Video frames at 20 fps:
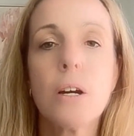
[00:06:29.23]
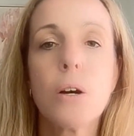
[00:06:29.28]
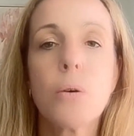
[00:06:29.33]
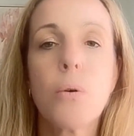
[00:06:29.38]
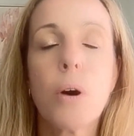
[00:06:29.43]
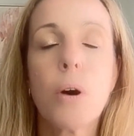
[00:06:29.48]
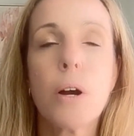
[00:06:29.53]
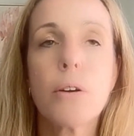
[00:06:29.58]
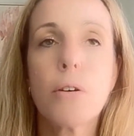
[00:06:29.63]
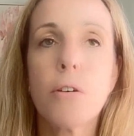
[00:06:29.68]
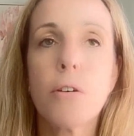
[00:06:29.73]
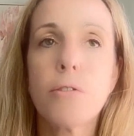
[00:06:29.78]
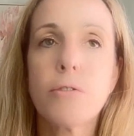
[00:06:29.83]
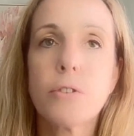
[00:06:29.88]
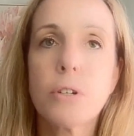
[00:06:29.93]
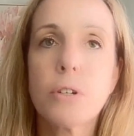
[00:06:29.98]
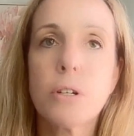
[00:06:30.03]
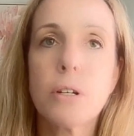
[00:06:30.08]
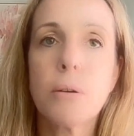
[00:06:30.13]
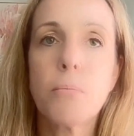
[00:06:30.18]
quite
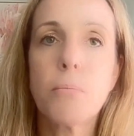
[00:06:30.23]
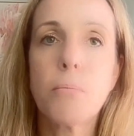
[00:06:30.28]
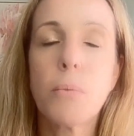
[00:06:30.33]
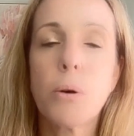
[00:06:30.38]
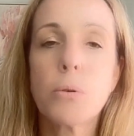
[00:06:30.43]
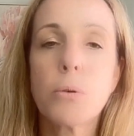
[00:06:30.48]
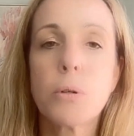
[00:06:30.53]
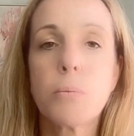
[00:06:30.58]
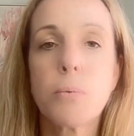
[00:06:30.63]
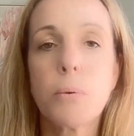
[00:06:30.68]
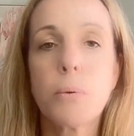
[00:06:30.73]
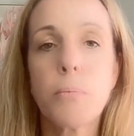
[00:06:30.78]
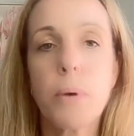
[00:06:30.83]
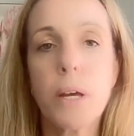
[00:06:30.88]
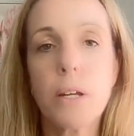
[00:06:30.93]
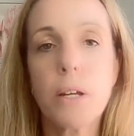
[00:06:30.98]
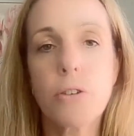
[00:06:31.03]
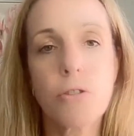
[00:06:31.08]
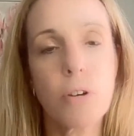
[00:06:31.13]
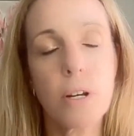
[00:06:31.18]
often multiple
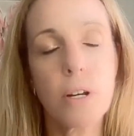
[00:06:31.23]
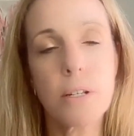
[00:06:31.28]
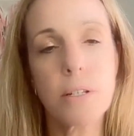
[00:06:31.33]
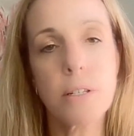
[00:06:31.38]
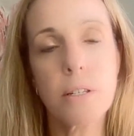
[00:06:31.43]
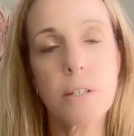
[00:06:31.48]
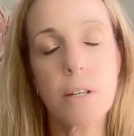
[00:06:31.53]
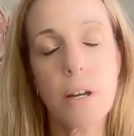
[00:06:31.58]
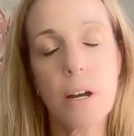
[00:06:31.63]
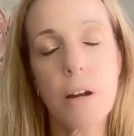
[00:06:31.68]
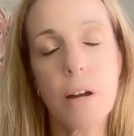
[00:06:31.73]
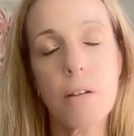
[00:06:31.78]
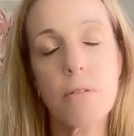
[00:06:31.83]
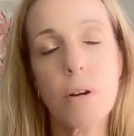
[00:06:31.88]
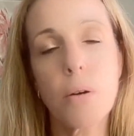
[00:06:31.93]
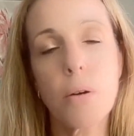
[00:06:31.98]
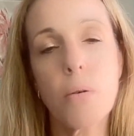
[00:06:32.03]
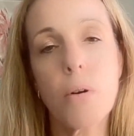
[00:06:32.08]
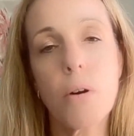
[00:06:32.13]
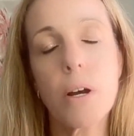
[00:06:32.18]
bare trusts are
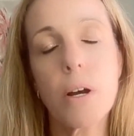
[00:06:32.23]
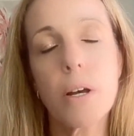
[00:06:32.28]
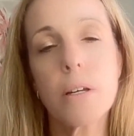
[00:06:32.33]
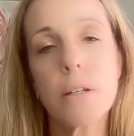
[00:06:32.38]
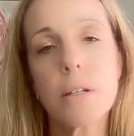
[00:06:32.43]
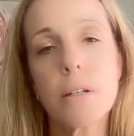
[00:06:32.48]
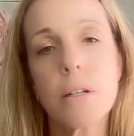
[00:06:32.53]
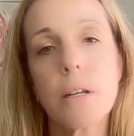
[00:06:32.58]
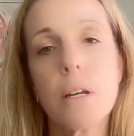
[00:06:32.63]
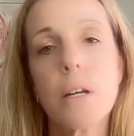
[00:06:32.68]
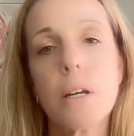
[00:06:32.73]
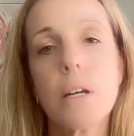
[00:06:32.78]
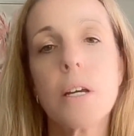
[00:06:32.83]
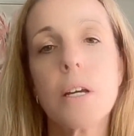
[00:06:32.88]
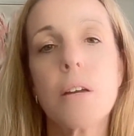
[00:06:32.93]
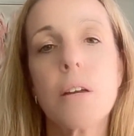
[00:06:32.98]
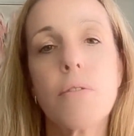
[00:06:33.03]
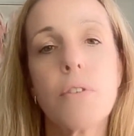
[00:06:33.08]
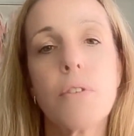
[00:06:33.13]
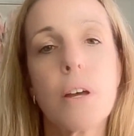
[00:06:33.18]
required
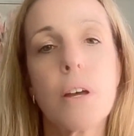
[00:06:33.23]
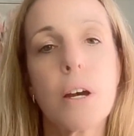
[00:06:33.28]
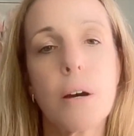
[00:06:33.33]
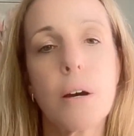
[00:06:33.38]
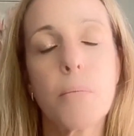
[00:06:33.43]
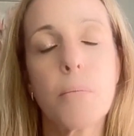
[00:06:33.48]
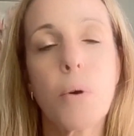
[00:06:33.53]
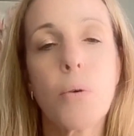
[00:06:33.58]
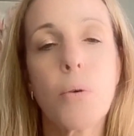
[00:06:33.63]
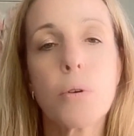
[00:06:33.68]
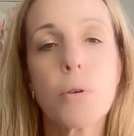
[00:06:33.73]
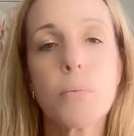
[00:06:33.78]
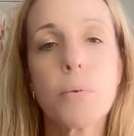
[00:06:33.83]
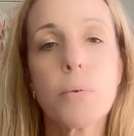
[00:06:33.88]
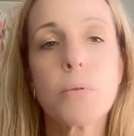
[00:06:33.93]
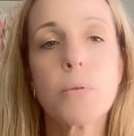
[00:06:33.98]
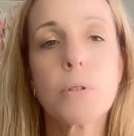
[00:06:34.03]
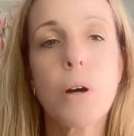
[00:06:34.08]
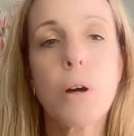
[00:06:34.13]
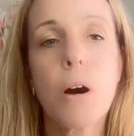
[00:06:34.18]
if there are
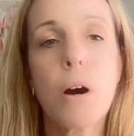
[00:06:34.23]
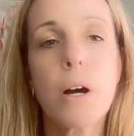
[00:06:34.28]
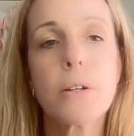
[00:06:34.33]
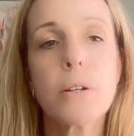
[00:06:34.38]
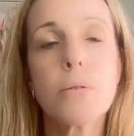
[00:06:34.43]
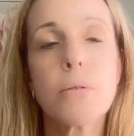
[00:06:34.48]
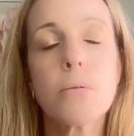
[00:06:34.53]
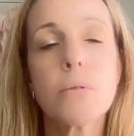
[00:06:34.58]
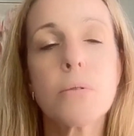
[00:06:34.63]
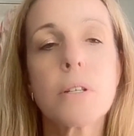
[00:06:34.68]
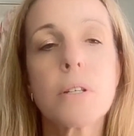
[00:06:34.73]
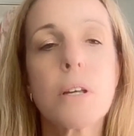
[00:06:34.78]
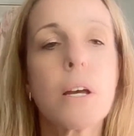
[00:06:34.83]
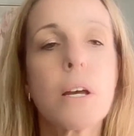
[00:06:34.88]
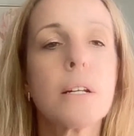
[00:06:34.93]
multiple titles,